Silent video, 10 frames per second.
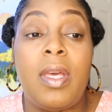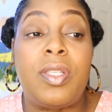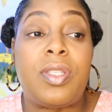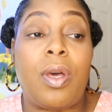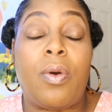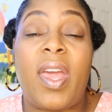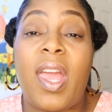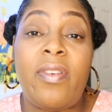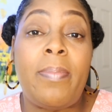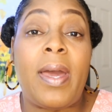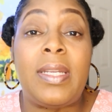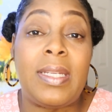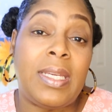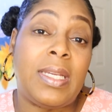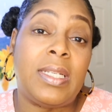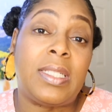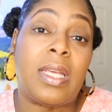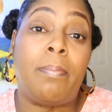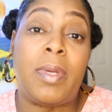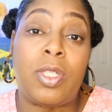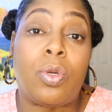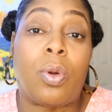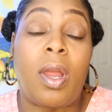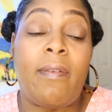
So everybody needs a mentor.